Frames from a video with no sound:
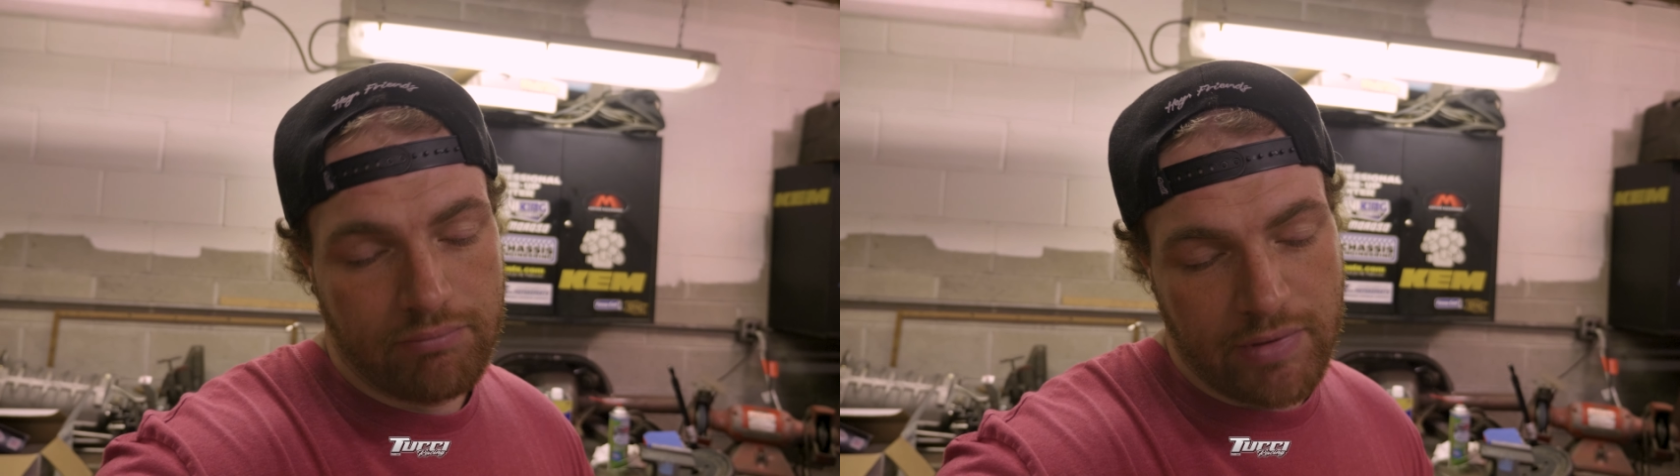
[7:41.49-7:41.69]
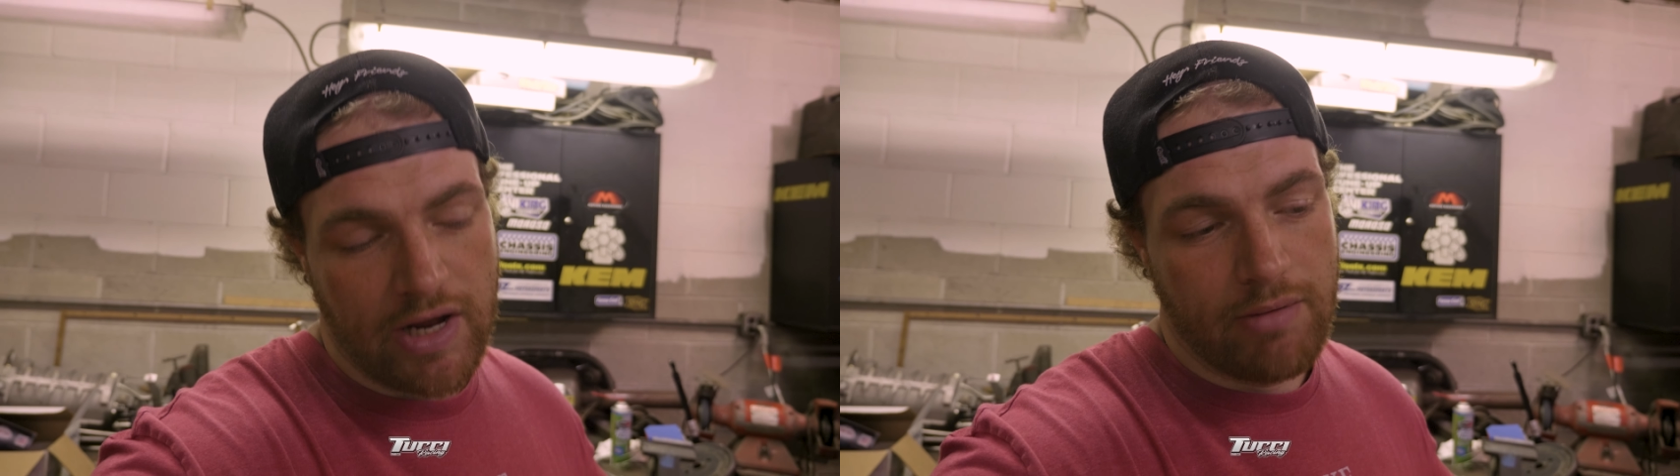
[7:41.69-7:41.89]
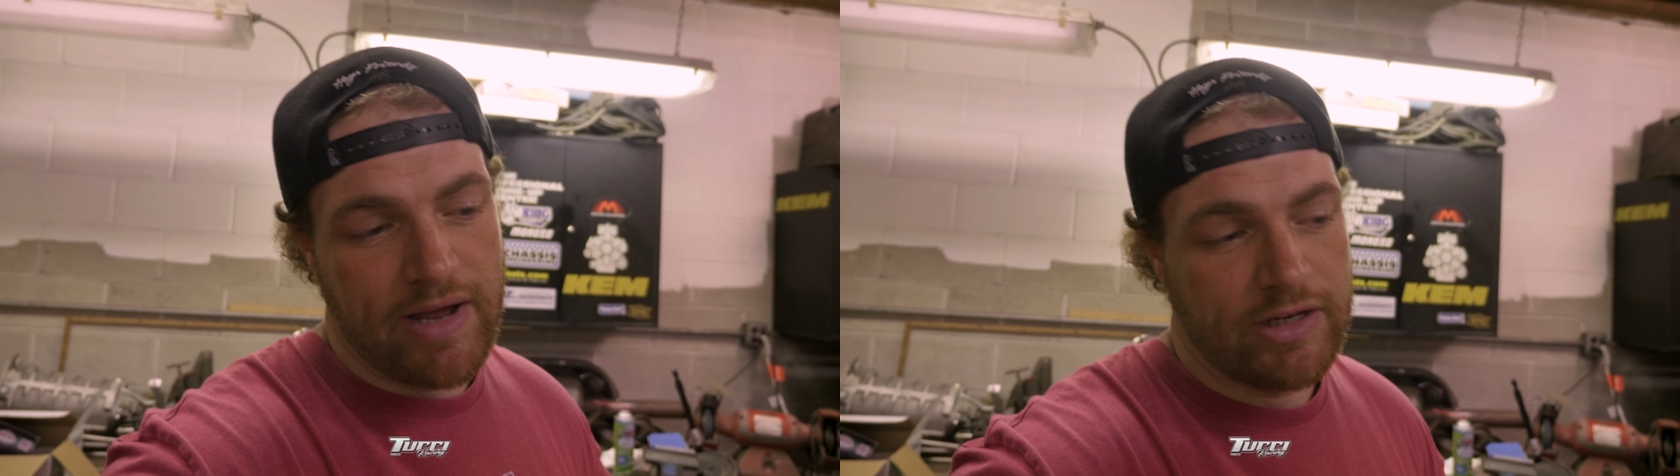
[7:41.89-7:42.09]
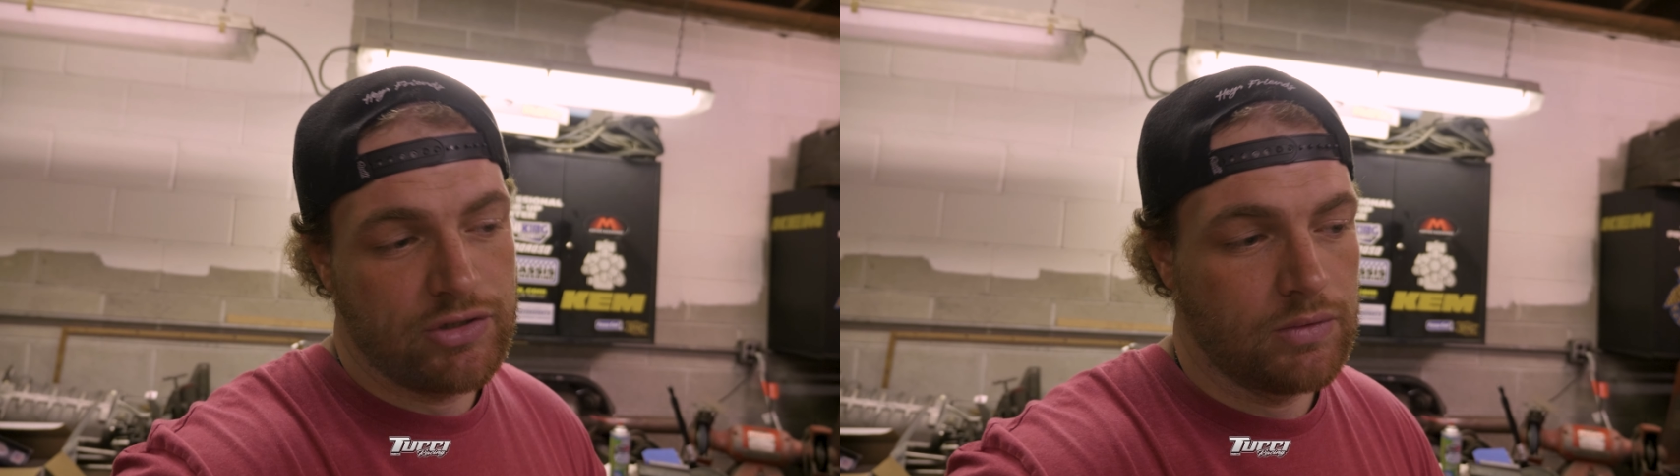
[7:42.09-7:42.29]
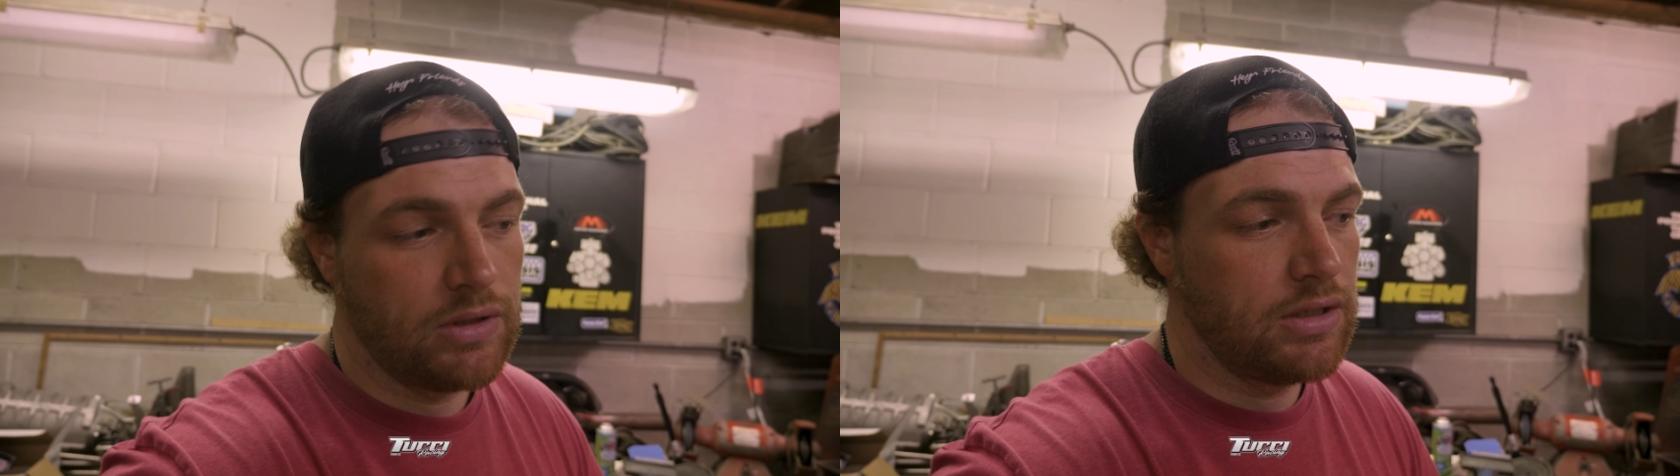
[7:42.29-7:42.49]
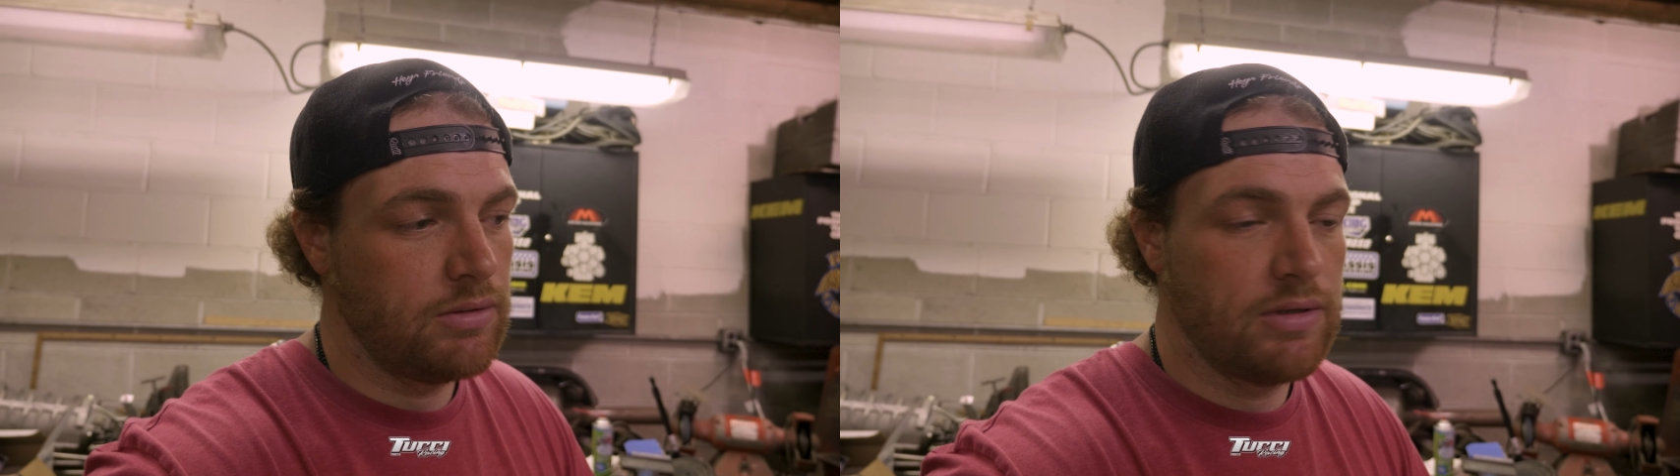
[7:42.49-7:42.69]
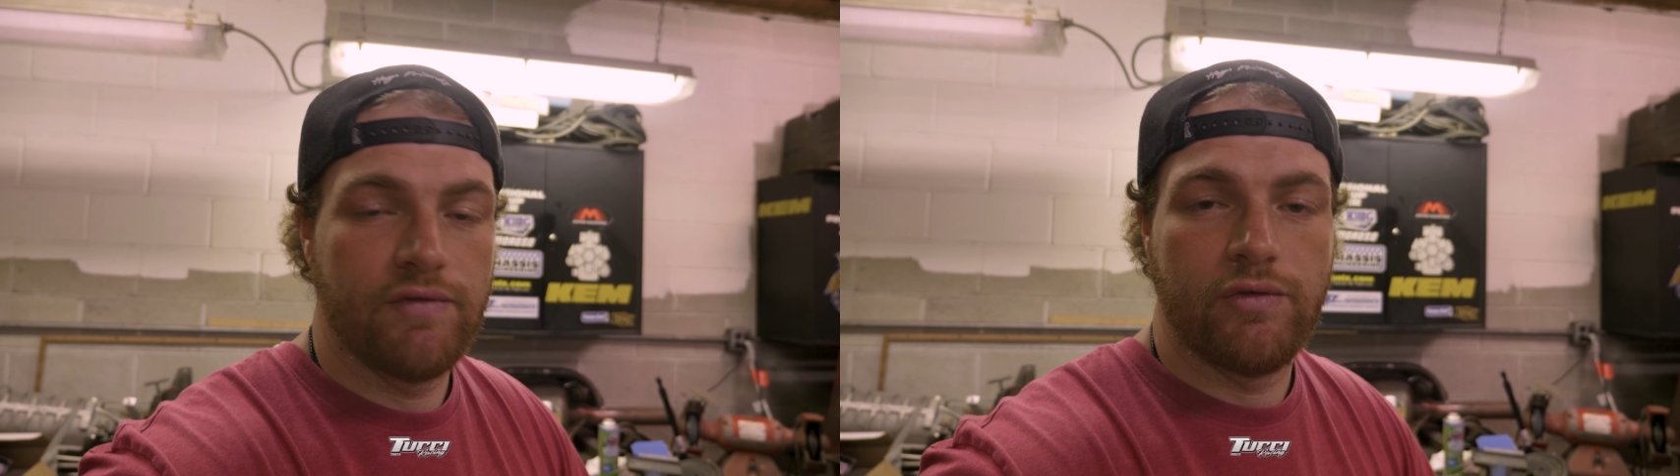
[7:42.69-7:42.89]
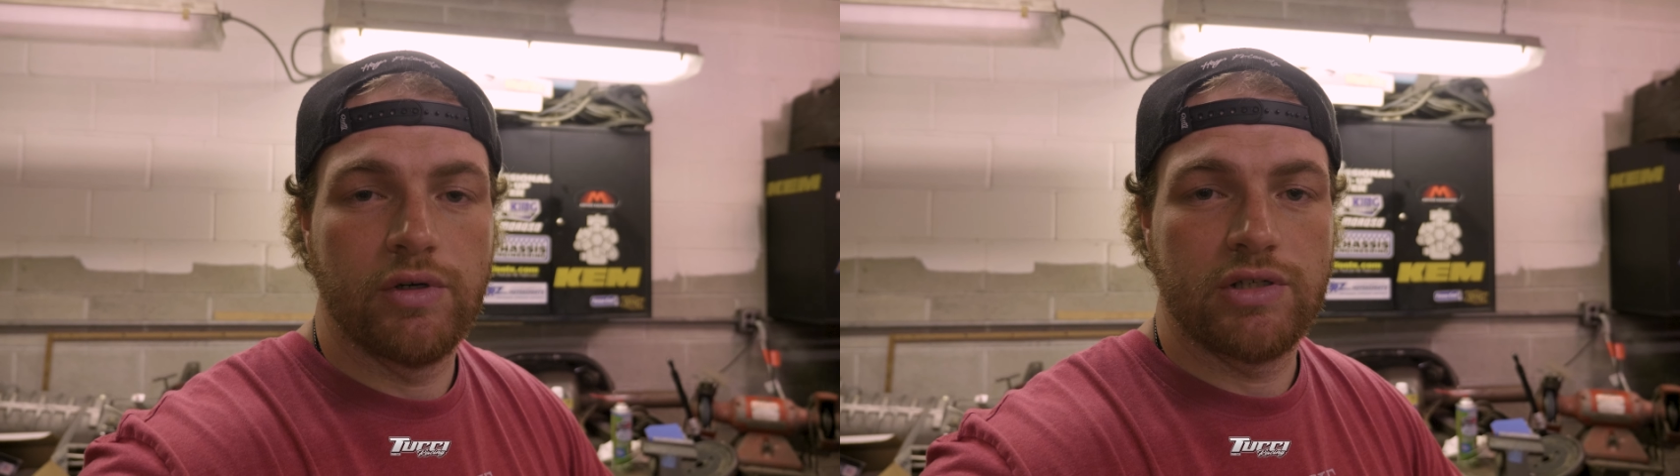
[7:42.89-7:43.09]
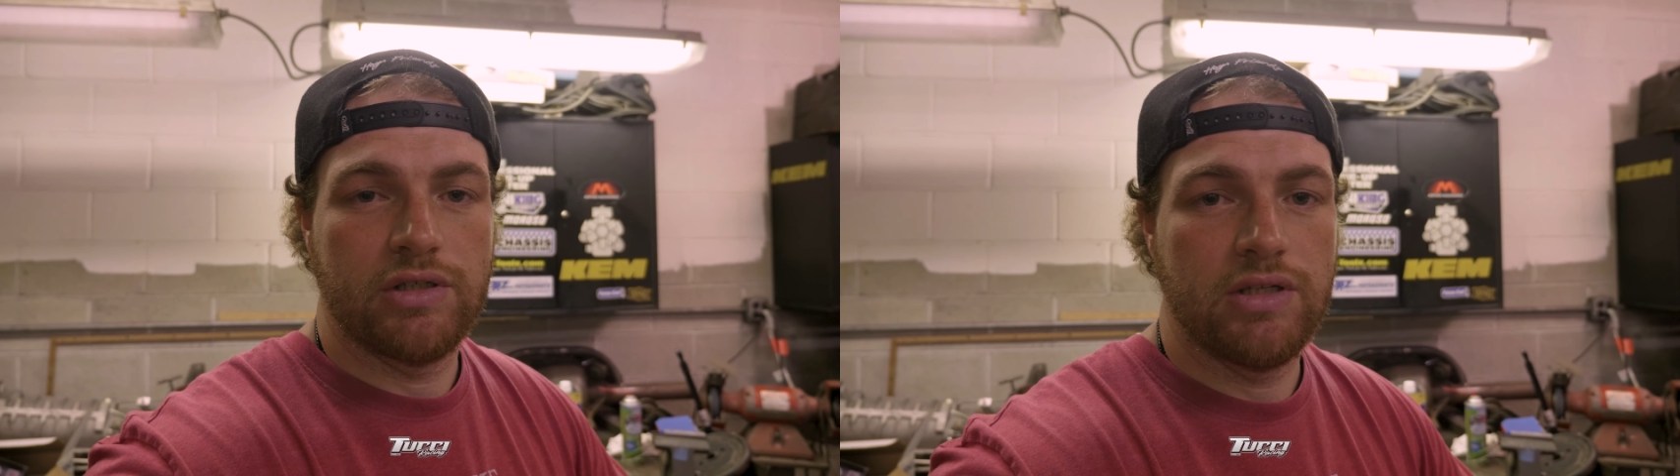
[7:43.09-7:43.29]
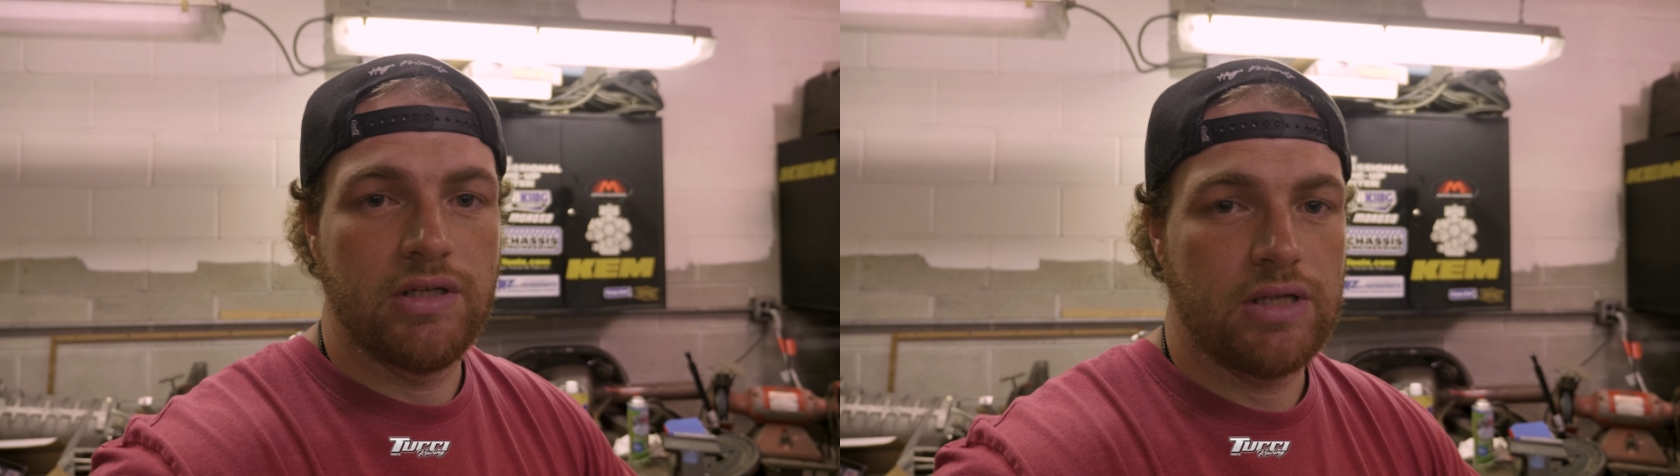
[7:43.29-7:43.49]
be our best one, and
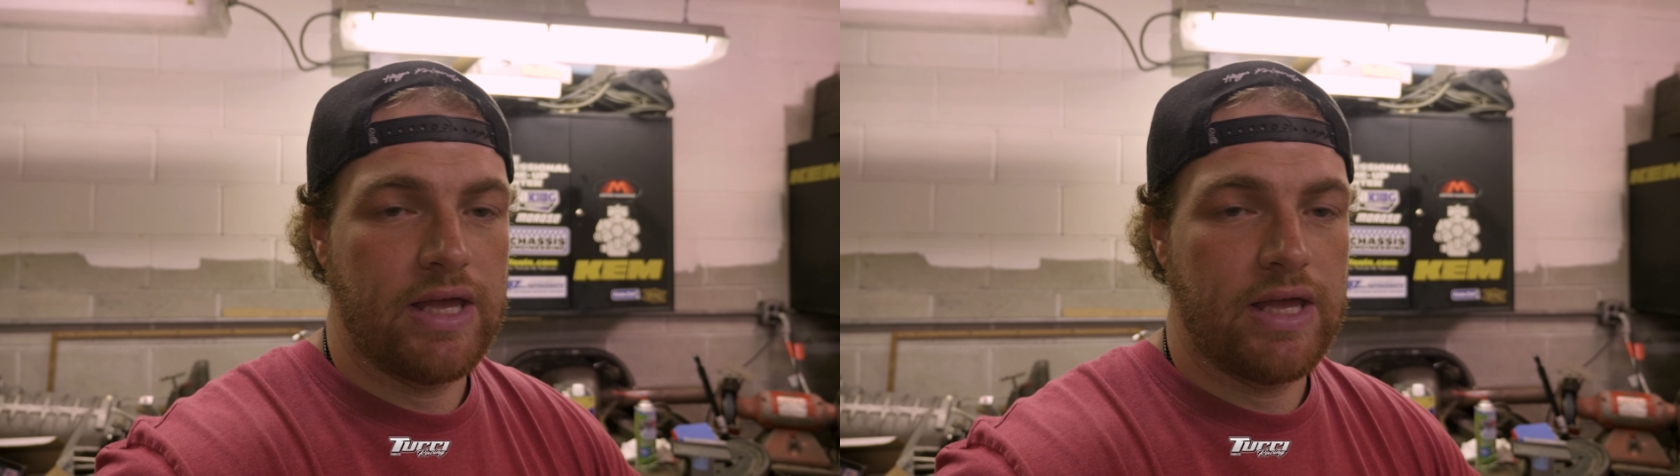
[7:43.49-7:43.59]
unfortunately,